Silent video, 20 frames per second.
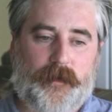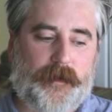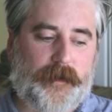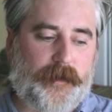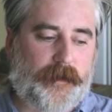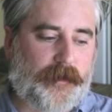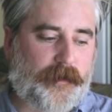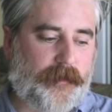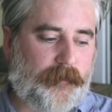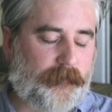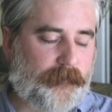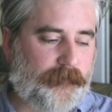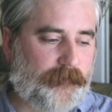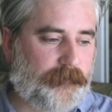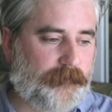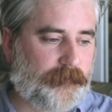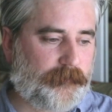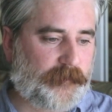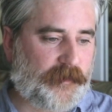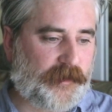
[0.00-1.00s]

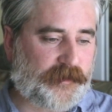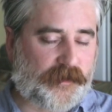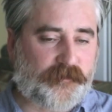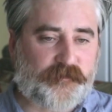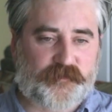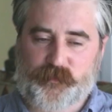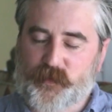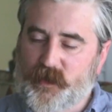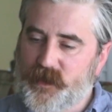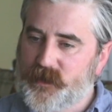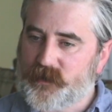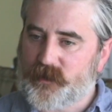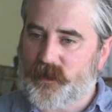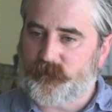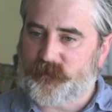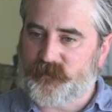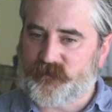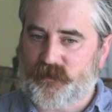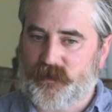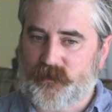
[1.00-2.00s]
Like I always buy a
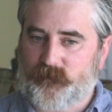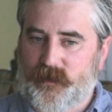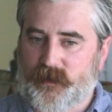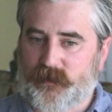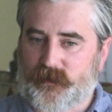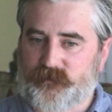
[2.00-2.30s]
copy straight away,